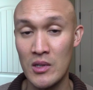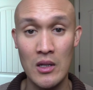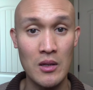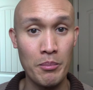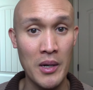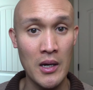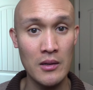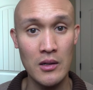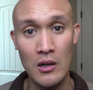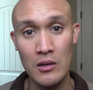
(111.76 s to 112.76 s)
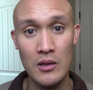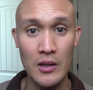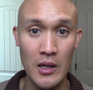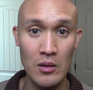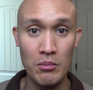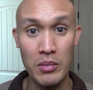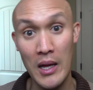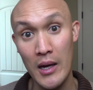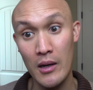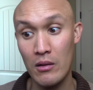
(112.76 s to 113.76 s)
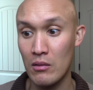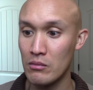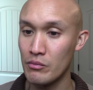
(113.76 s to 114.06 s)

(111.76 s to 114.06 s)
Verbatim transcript: Is that the pot calling the kettle black?